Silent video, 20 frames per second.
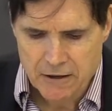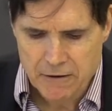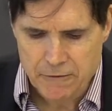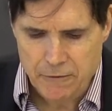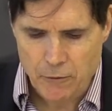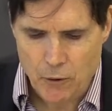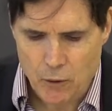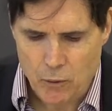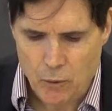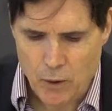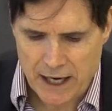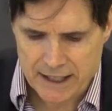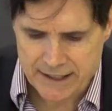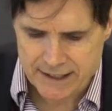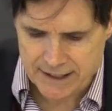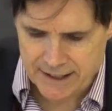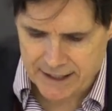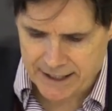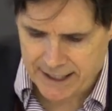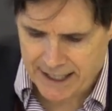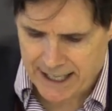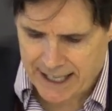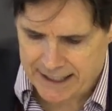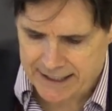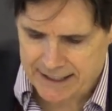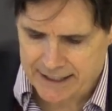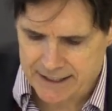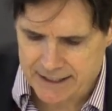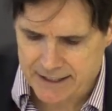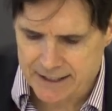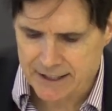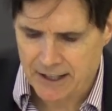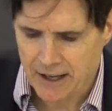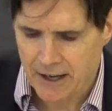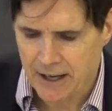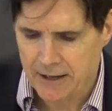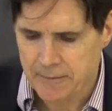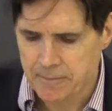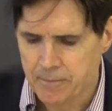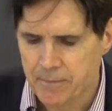for Wesley at this
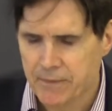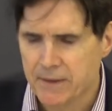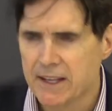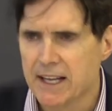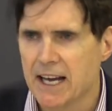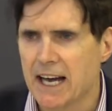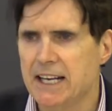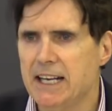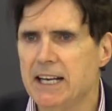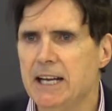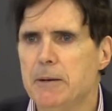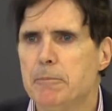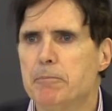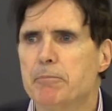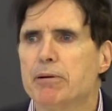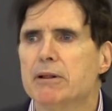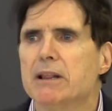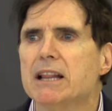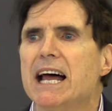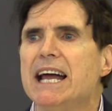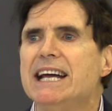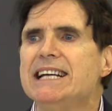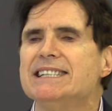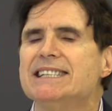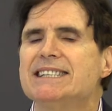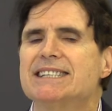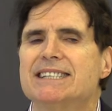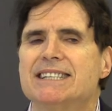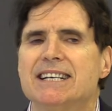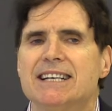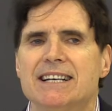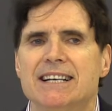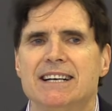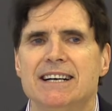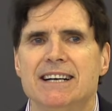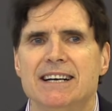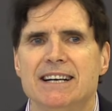time that he placed